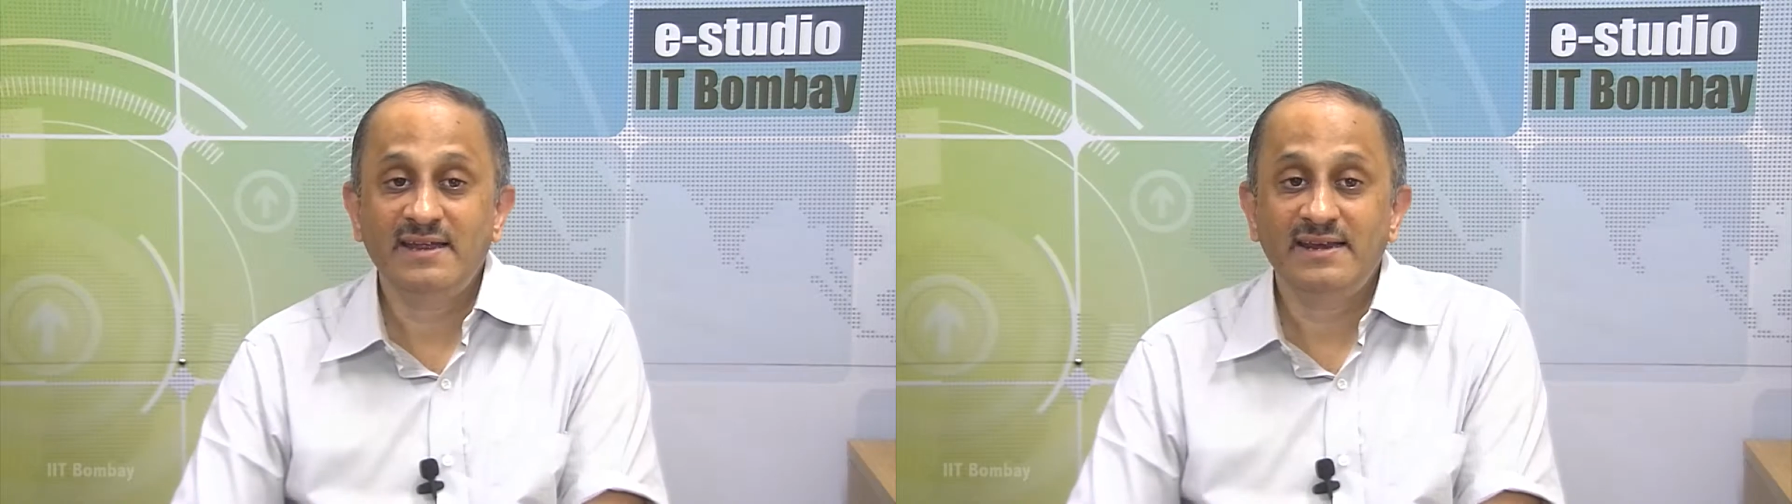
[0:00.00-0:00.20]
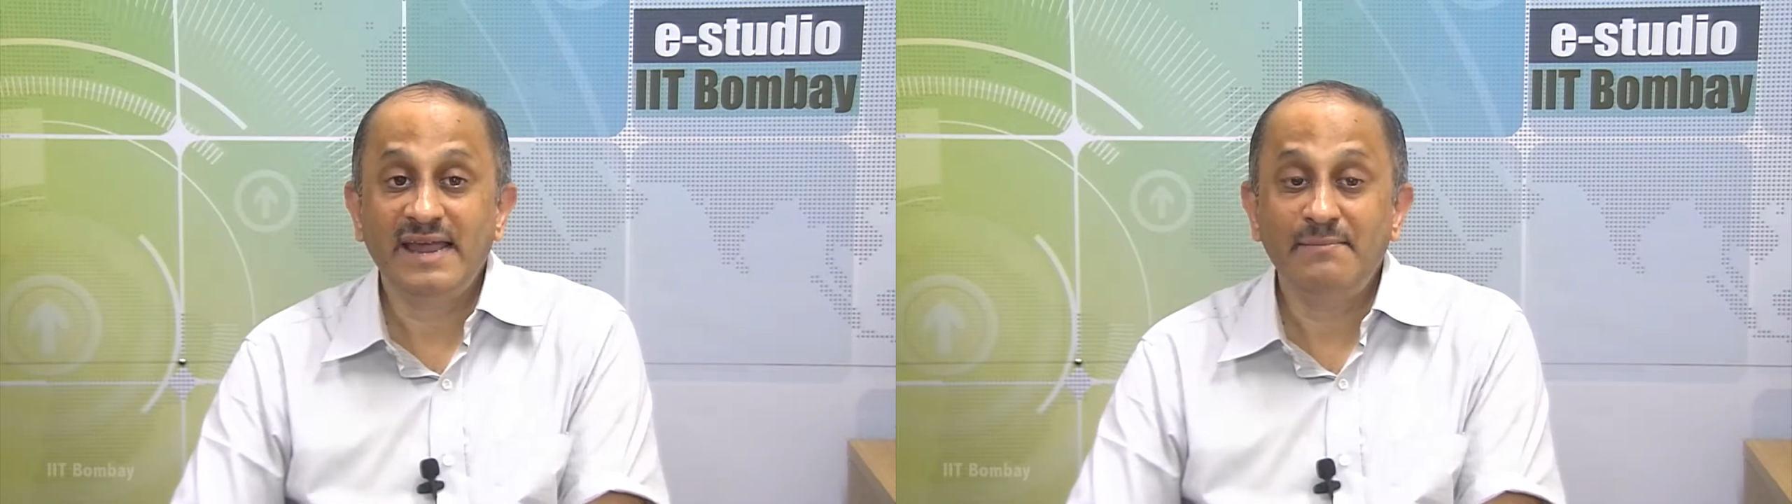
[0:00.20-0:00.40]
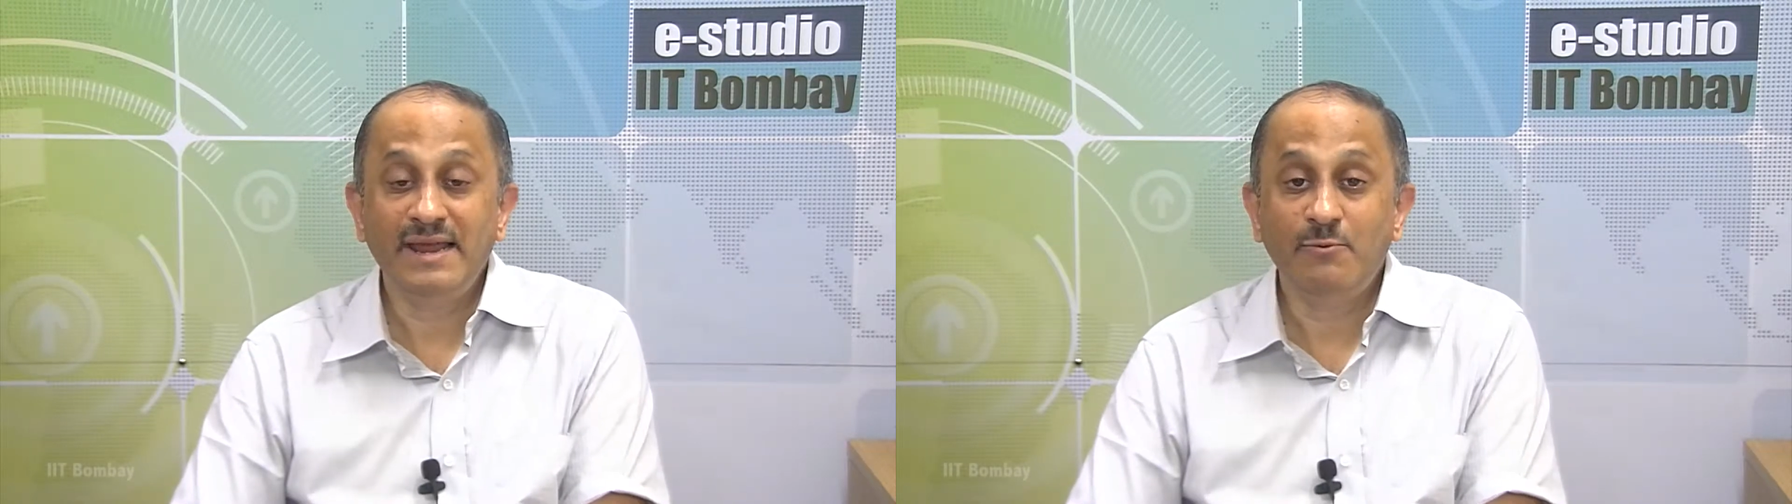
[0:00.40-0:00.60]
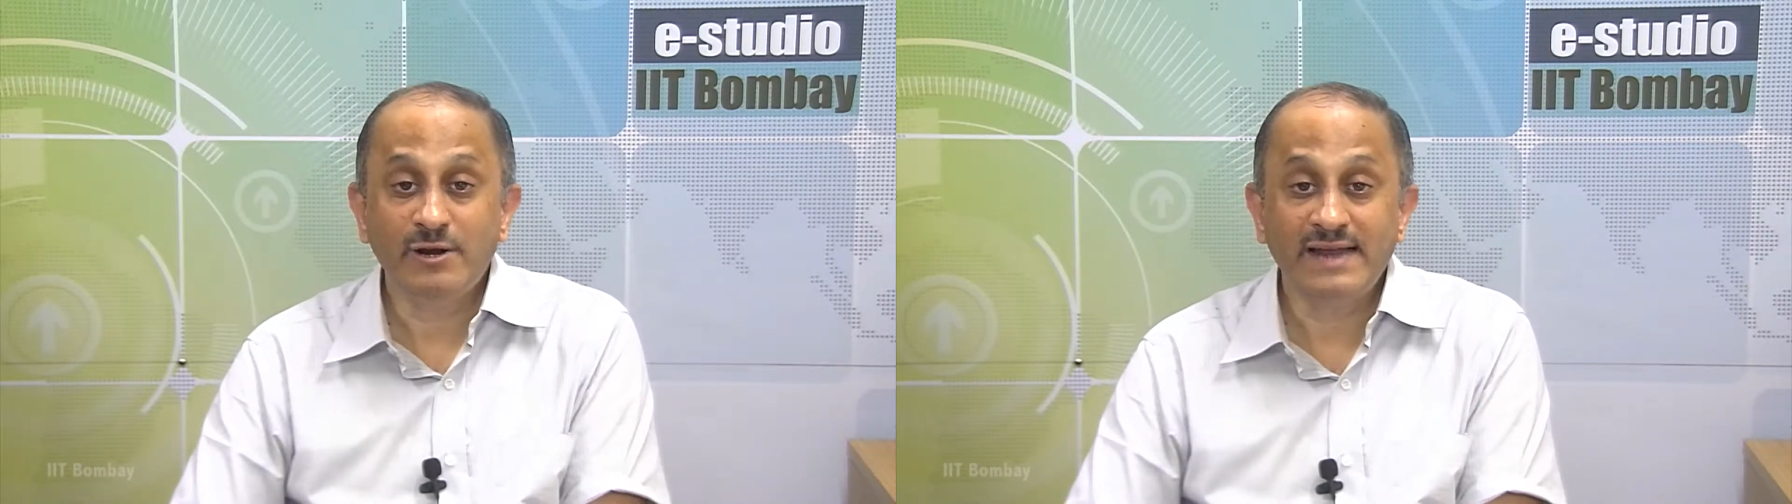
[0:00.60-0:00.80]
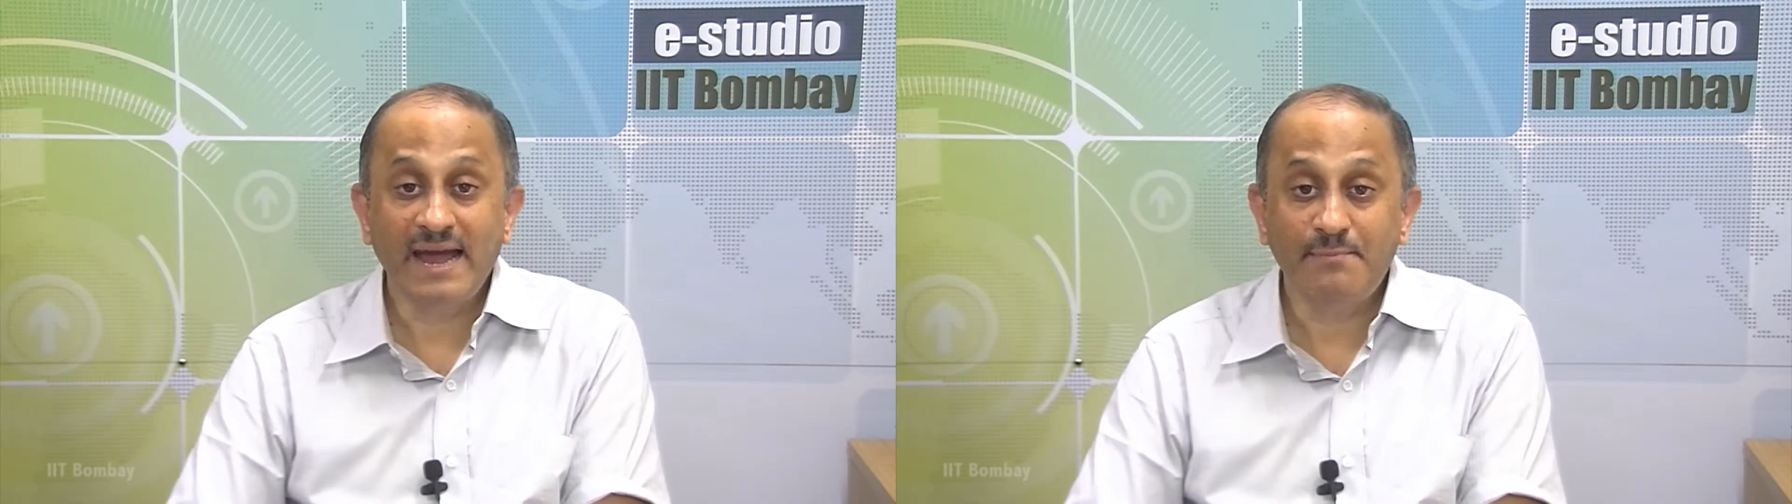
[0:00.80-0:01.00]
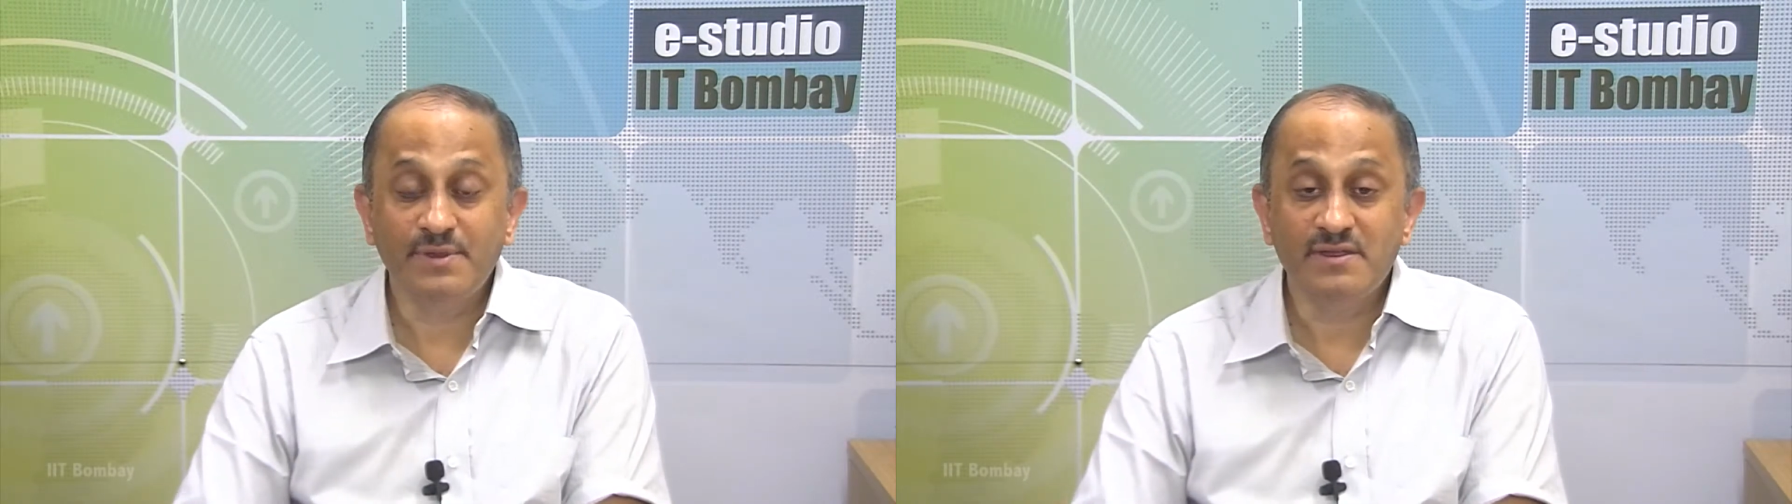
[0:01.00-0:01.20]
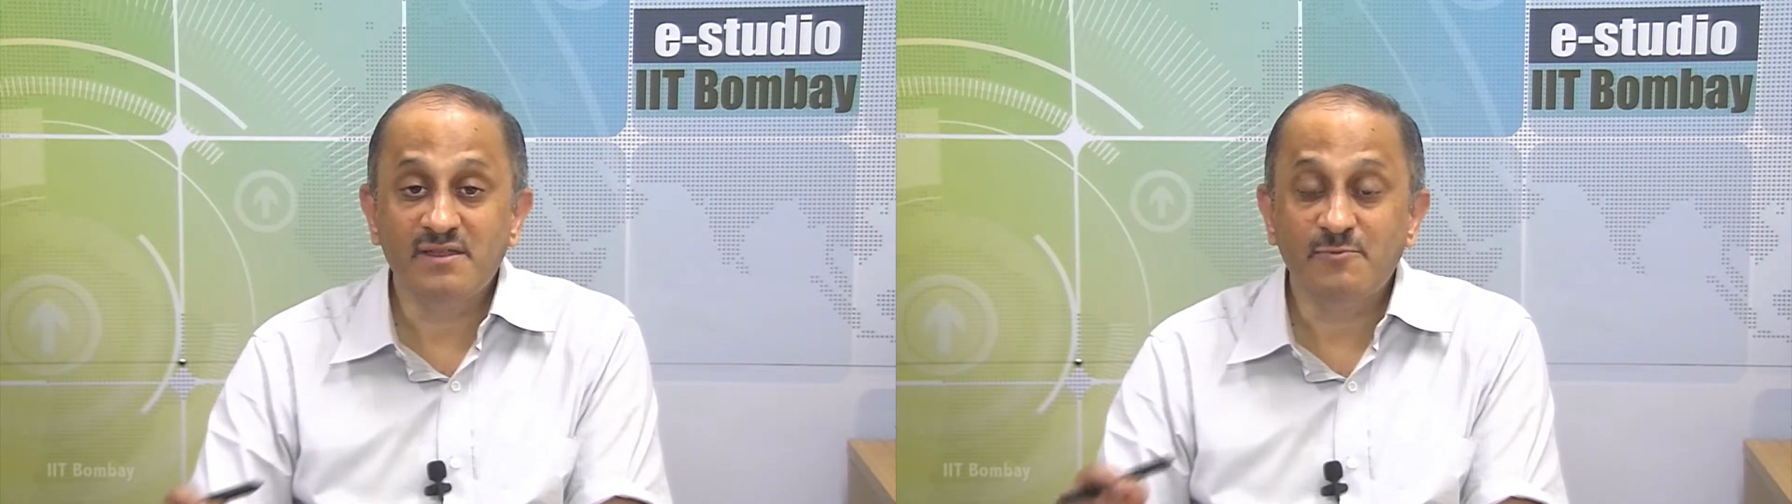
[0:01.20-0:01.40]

namely what happens